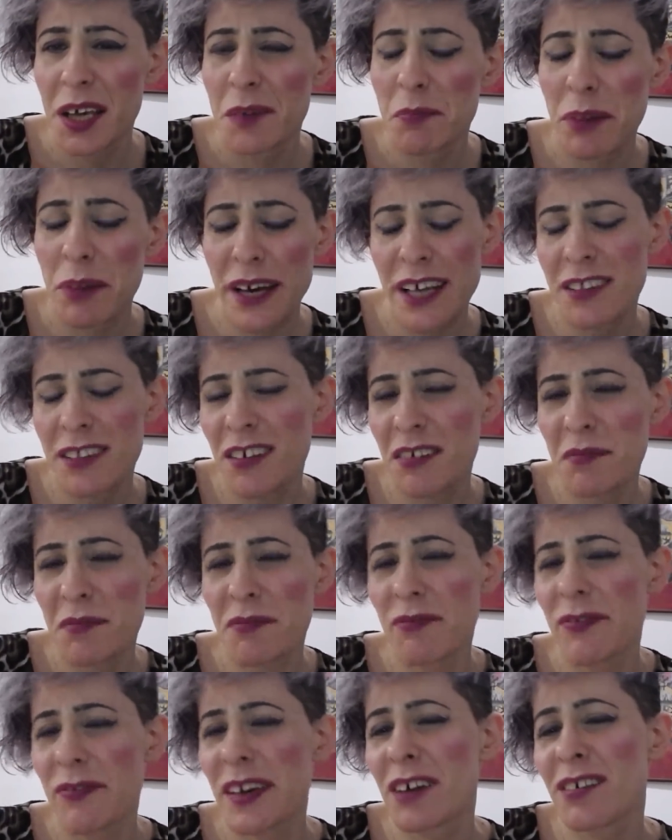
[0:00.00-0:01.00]
but it doesn't
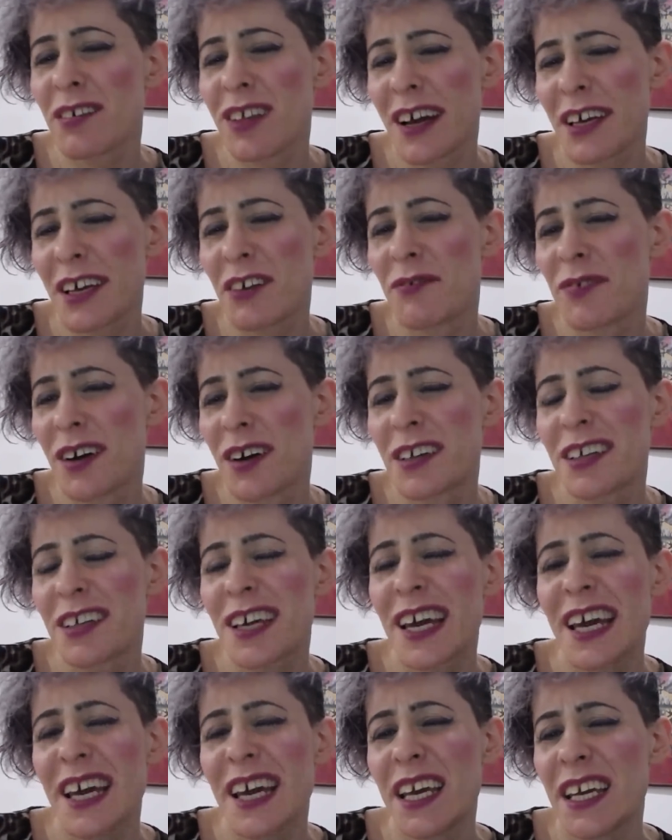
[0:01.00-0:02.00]
feel like you're finding
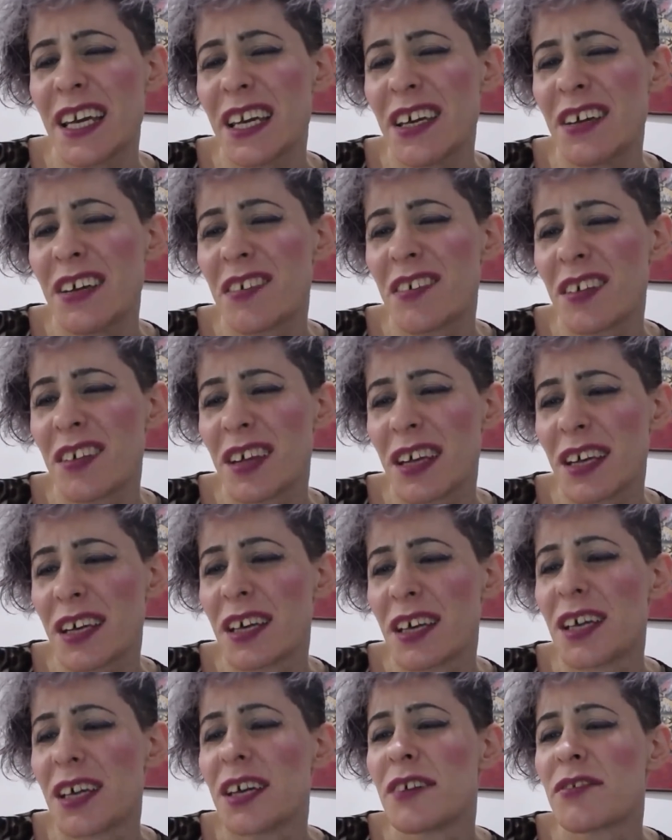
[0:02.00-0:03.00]
it
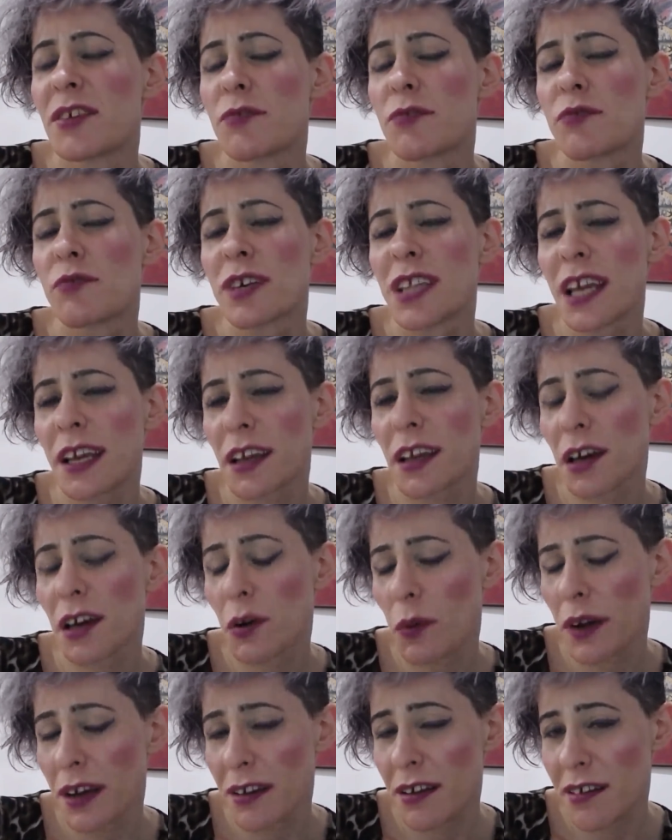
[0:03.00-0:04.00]
easy to
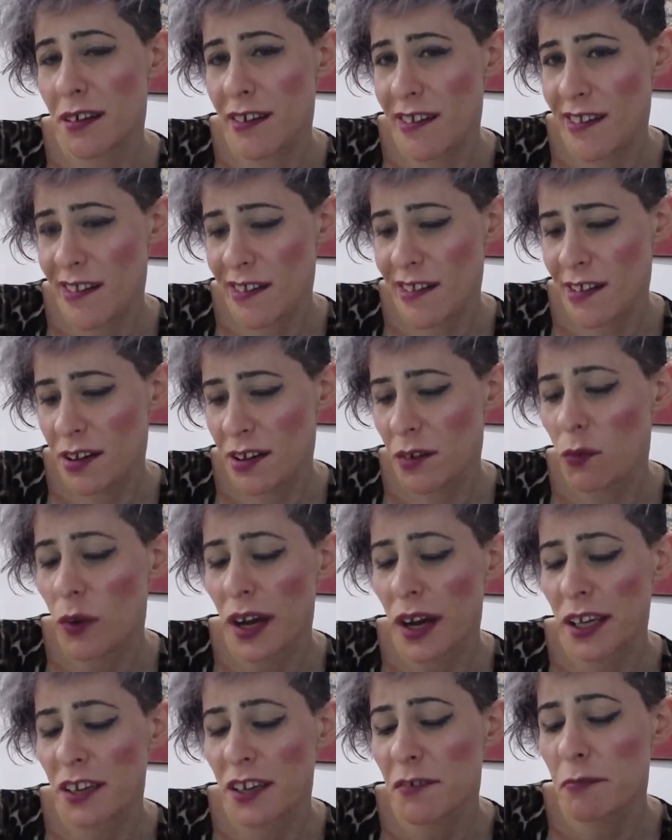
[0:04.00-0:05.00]
relinquish where
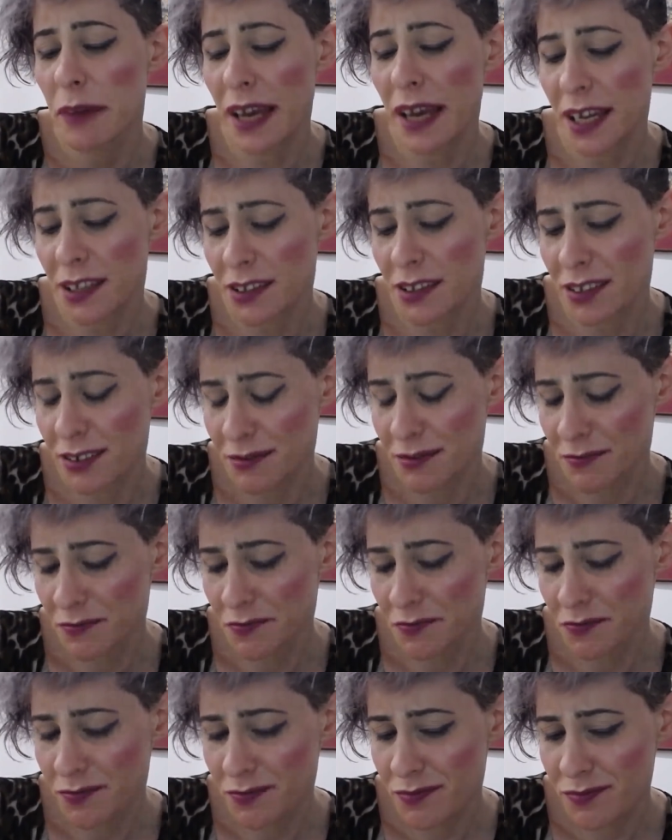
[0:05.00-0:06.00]
you've been.
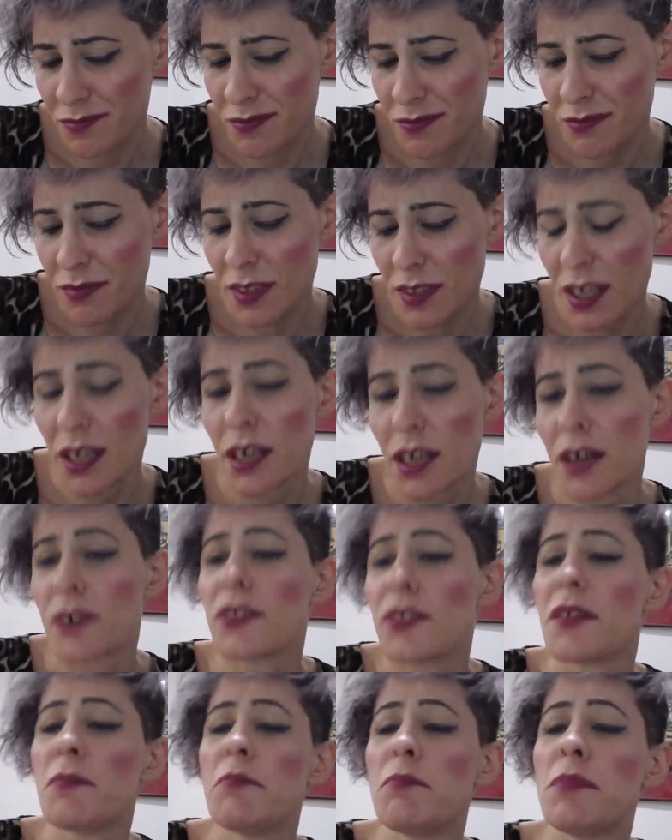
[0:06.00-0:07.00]

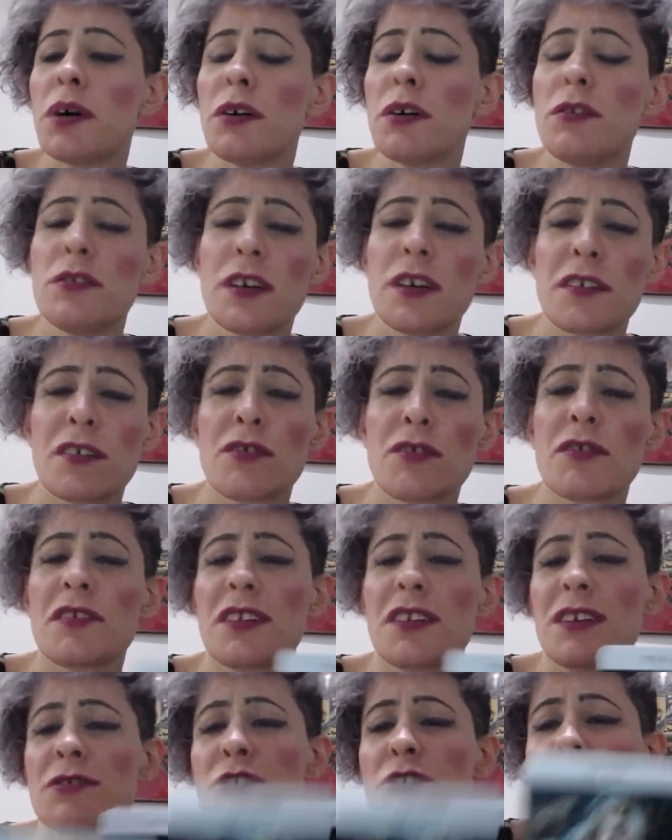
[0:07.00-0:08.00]
The moon is
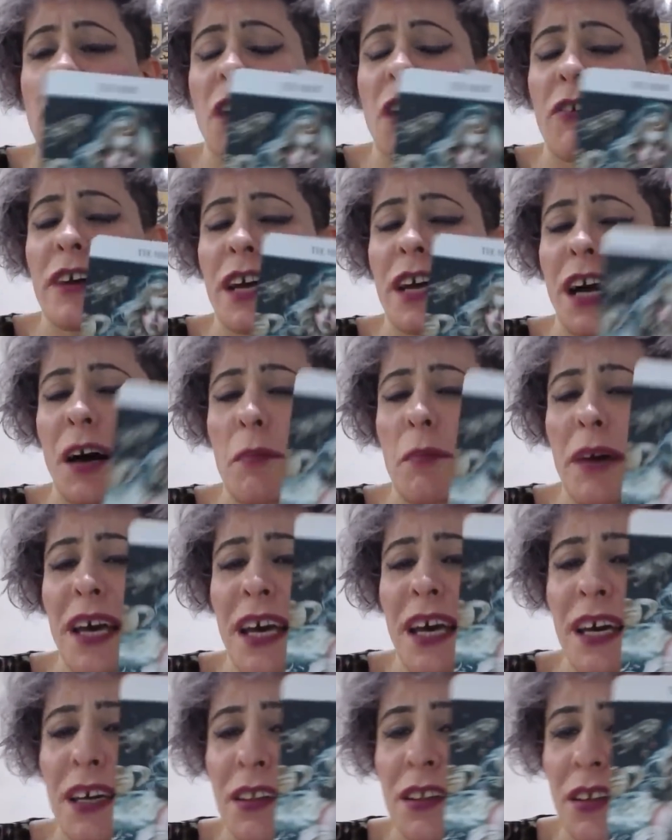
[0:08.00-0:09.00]
also showing up
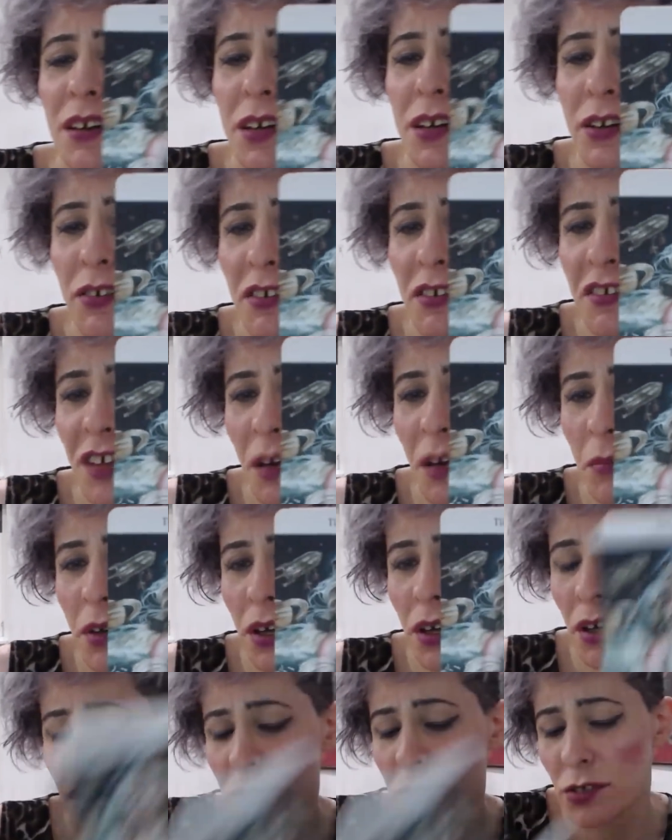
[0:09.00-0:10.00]
in your
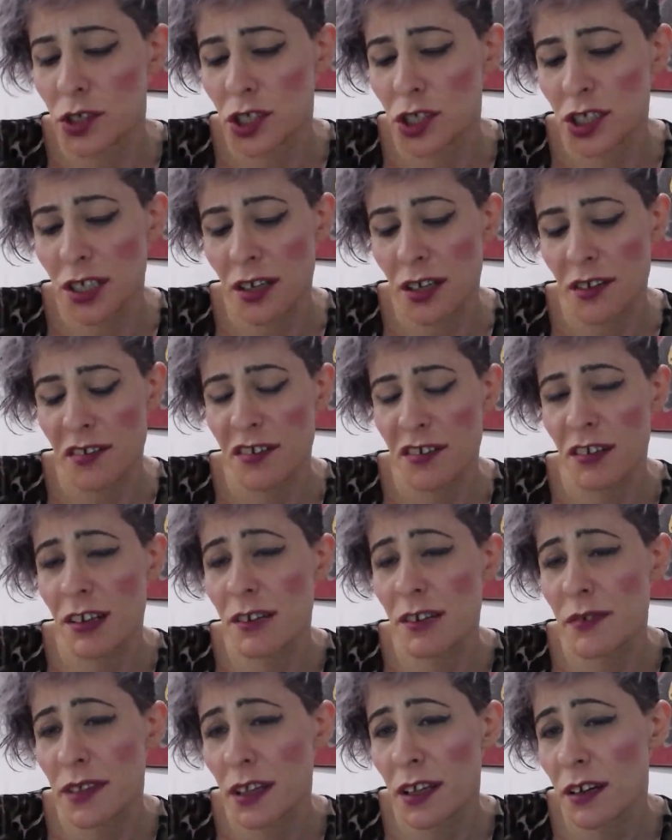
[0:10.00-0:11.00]
subconscious. So
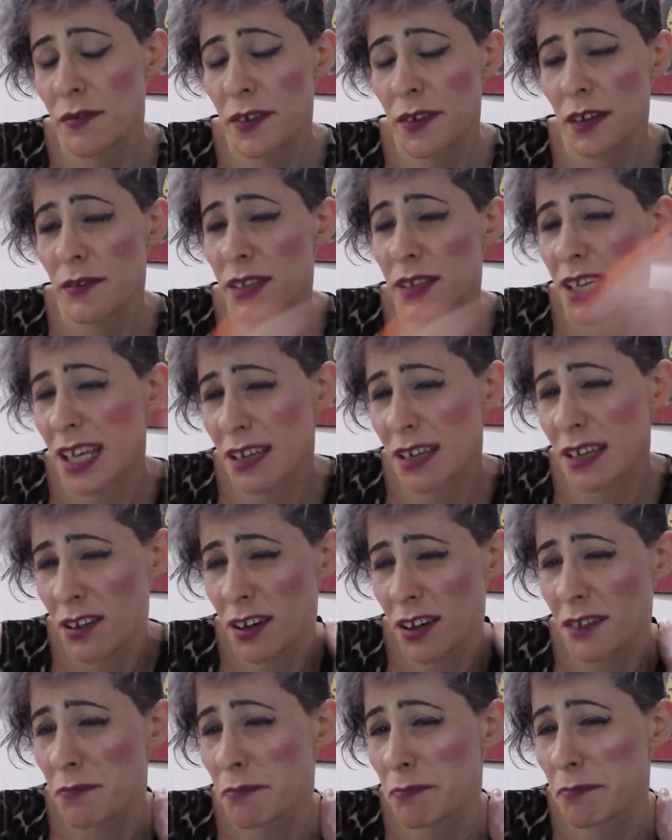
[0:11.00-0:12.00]
even though if you're not
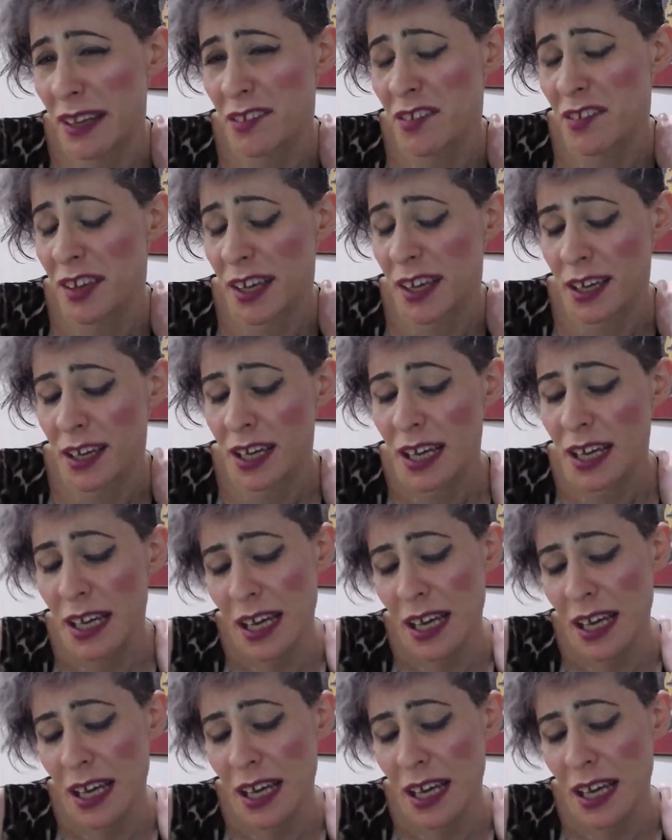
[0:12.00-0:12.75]
admitting